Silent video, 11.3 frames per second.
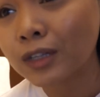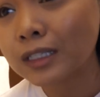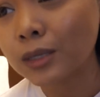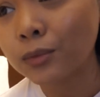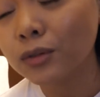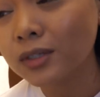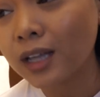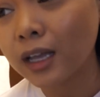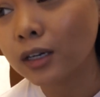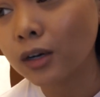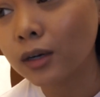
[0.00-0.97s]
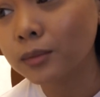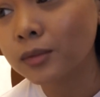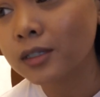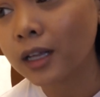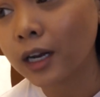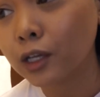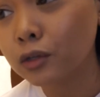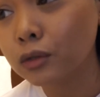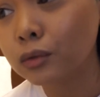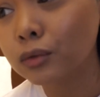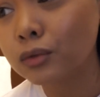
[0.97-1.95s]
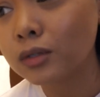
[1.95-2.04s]
some of those items that I
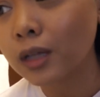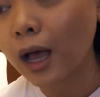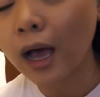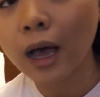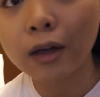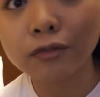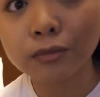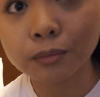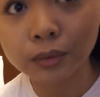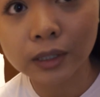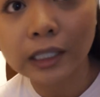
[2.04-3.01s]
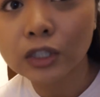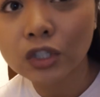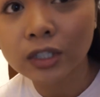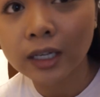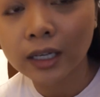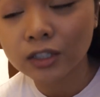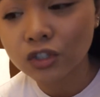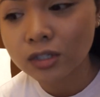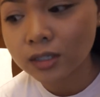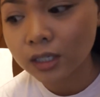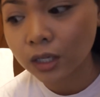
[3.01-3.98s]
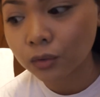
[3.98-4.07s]
use have bleach in it and
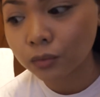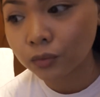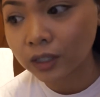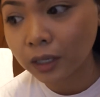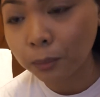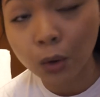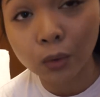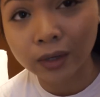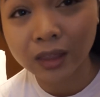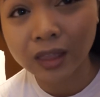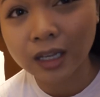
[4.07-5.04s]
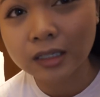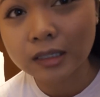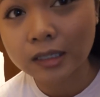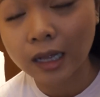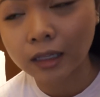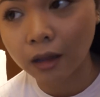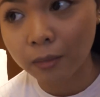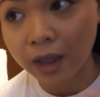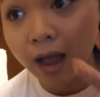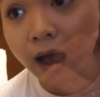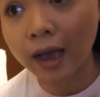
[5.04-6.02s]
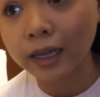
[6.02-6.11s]
just like really potent things that like
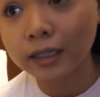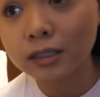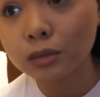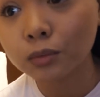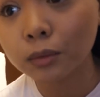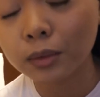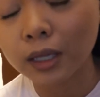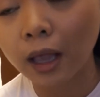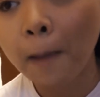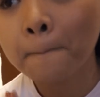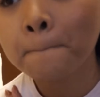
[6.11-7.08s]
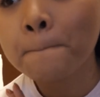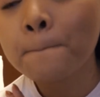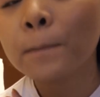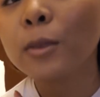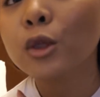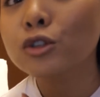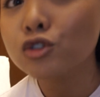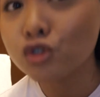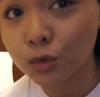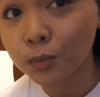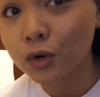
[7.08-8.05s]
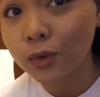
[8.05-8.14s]
my eyes would be
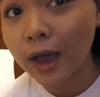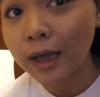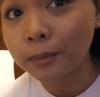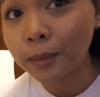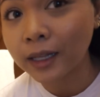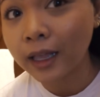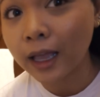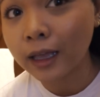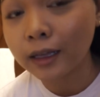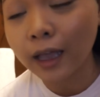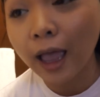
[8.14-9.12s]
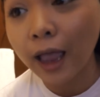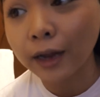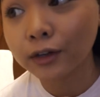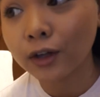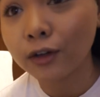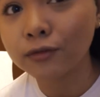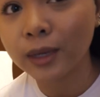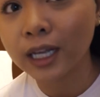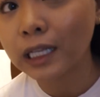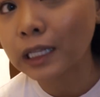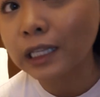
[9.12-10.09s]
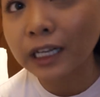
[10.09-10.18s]
super red by the end of my
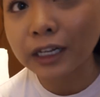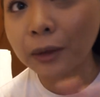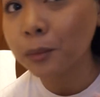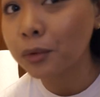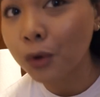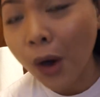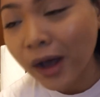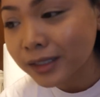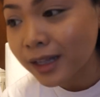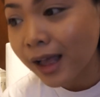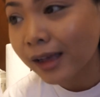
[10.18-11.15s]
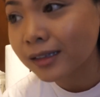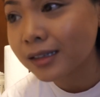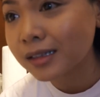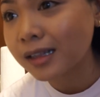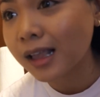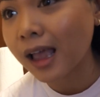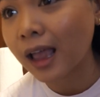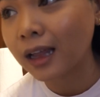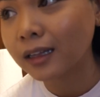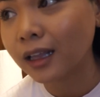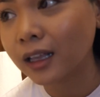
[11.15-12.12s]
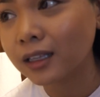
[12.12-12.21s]
cleaning process,
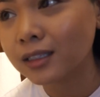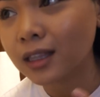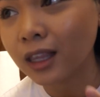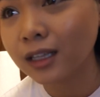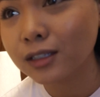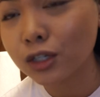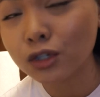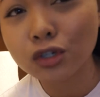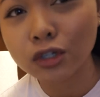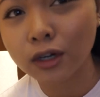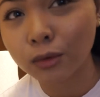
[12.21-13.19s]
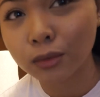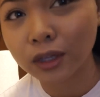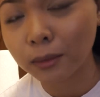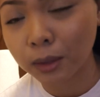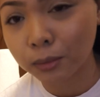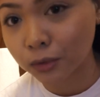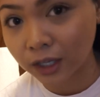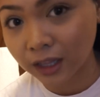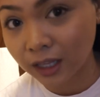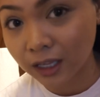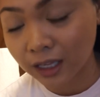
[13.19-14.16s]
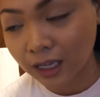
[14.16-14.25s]
and like things that you shouldn't really be
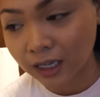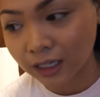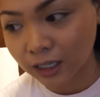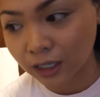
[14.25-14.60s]
breathing in